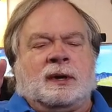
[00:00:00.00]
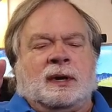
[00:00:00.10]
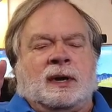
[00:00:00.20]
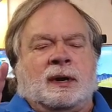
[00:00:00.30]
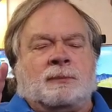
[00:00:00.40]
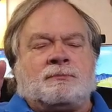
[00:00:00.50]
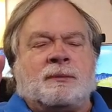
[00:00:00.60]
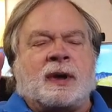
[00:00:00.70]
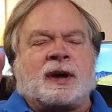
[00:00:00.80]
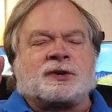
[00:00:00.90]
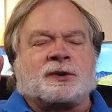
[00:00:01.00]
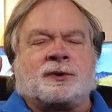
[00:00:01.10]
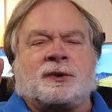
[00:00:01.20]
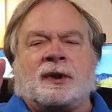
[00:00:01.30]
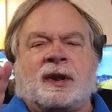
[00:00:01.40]
uh,
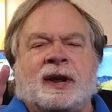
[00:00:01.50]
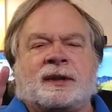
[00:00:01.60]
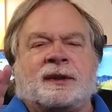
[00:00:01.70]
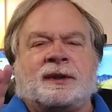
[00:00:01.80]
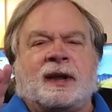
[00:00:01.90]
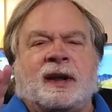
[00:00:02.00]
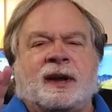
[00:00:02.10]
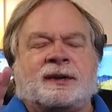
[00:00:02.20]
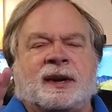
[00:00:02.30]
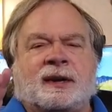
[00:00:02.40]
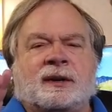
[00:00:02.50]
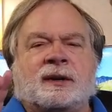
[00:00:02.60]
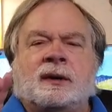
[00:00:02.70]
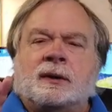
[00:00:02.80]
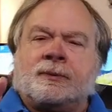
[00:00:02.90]
measure the length of the antenna
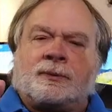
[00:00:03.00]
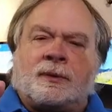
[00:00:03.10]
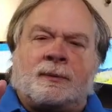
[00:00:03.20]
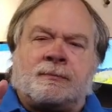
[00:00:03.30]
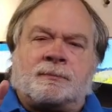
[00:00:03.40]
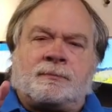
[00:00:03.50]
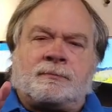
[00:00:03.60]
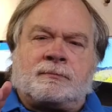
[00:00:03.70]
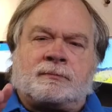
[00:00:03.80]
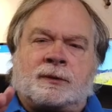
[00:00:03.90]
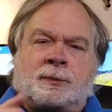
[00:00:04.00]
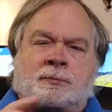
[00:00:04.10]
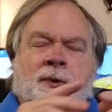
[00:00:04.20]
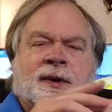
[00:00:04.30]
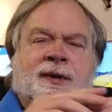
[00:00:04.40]
from the
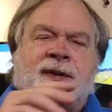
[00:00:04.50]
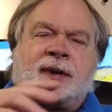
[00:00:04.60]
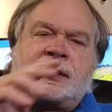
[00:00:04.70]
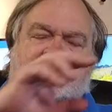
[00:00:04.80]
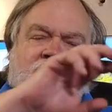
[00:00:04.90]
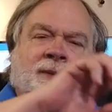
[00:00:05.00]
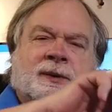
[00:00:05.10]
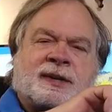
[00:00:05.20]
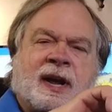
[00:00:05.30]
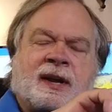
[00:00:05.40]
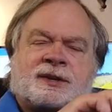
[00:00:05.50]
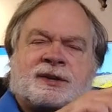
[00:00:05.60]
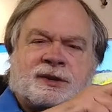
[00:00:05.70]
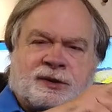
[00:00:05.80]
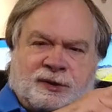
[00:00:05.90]
point that you
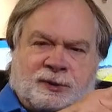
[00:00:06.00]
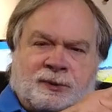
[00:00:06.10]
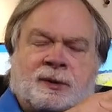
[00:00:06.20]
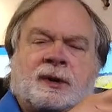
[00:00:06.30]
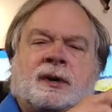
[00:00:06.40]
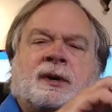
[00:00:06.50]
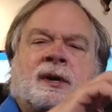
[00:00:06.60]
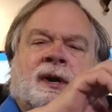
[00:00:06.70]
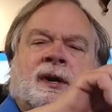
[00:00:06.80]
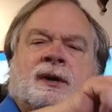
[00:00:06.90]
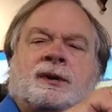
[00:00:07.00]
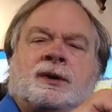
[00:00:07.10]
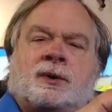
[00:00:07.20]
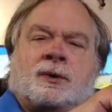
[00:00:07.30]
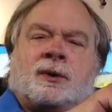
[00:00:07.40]
attach to uh,
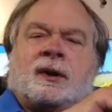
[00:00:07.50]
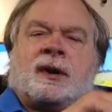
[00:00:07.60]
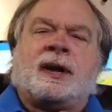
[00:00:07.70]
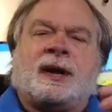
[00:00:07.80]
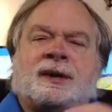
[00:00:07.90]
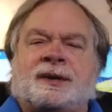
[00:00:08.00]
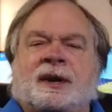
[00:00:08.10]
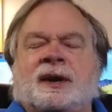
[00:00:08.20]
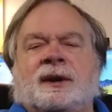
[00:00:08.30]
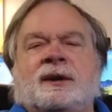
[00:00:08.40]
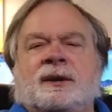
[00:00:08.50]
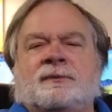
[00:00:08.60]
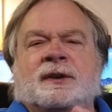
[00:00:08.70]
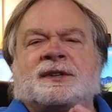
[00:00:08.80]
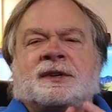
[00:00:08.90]
your antenna.
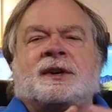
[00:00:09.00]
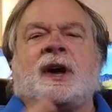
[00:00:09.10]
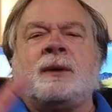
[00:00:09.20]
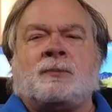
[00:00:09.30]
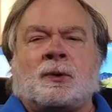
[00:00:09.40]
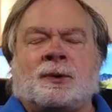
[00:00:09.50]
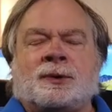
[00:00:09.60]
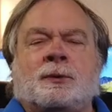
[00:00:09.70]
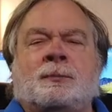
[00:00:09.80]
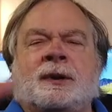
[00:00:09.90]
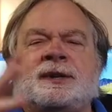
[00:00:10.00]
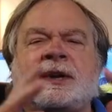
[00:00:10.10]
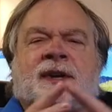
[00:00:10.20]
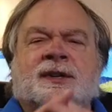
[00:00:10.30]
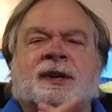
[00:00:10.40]
If it's a dipole, you'll be
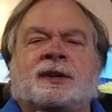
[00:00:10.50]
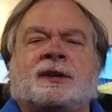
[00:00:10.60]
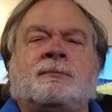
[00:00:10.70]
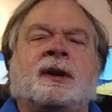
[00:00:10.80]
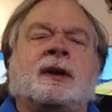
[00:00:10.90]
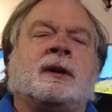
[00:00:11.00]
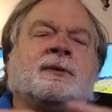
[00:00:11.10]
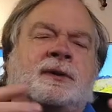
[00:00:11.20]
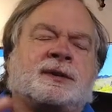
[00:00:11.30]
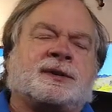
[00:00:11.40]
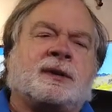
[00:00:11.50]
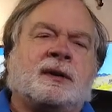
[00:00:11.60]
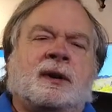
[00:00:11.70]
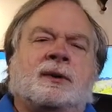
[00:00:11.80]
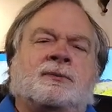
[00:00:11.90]
attaching at the middle. If it's a
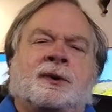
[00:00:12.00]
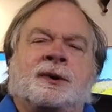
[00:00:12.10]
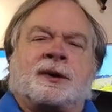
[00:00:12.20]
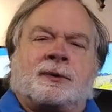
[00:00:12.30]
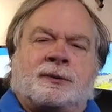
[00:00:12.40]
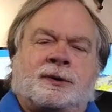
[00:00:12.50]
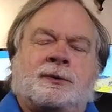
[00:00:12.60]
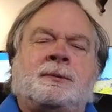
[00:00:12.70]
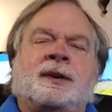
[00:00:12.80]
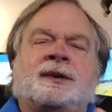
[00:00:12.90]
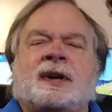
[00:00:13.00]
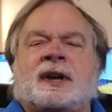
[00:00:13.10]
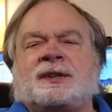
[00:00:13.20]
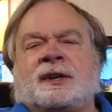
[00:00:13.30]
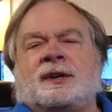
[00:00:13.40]
vertical, you'll be
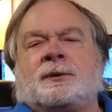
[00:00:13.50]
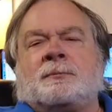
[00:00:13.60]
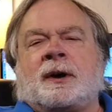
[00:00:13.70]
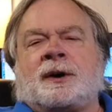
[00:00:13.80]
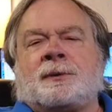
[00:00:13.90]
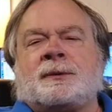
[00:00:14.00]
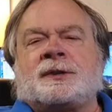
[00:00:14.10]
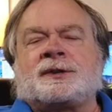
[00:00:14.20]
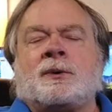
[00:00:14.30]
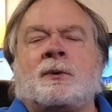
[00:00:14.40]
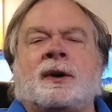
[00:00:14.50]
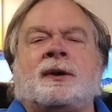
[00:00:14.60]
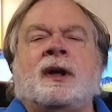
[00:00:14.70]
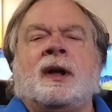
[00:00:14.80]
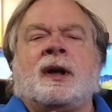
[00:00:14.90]
attaching at the bottom, and so
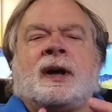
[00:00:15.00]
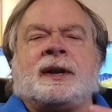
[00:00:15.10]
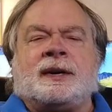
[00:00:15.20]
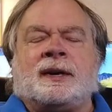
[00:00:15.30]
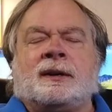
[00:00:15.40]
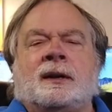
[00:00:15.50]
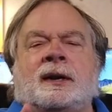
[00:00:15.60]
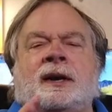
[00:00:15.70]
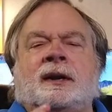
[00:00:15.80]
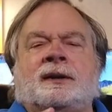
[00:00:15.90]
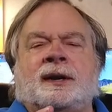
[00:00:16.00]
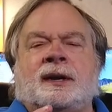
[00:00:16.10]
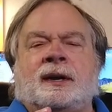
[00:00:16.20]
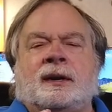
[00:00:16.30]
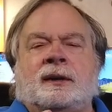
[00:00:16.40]
on. Ideally,
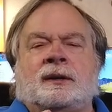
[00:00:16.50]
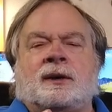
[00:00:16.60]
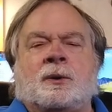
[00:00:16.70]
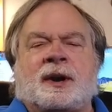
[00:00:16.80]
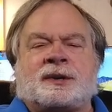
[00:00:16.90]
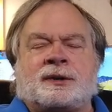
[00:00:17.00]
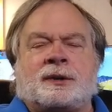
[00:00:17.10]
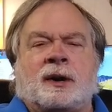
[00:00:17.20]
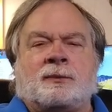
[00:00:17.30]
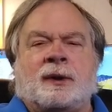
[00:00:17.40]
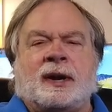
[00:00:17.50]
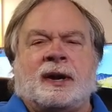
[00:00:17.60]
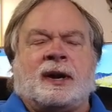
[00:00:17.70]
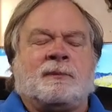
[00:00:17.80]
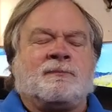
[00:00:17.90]
the coax should not
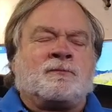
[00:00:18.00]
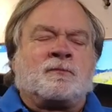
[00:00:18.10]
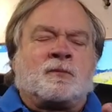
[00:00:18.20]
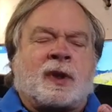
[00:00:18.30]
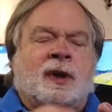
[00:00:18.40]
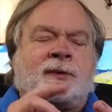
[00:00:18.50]
radiate. Now,